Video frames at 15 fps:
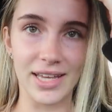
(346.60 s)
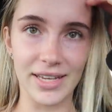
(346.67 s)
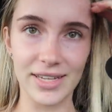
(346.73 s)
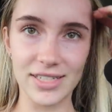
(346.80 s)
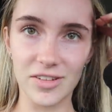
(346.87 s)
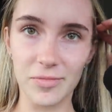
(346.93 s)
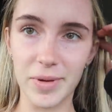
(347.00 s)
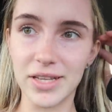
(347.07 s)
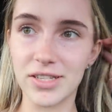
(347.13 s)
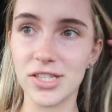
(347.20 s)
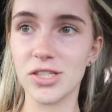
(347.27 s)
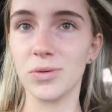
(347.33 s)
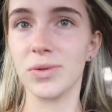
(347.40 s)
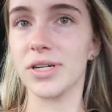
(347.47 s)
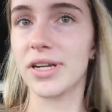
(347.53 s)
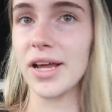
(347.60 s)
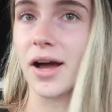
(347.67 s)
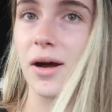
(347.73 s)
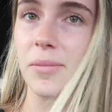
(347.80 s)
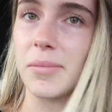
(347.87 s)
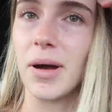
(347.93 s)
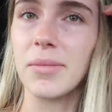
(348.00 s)
Ears have been sorted
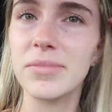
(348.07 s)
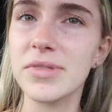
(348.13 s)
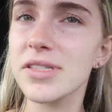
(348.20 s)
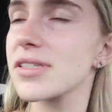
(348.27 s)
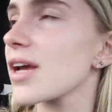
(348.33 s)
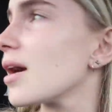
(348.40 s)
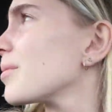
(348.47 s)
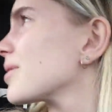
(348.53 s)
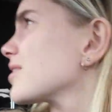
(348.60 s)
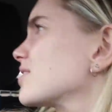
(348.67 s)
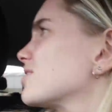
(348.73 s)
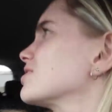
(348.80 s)
out. Mum's coming.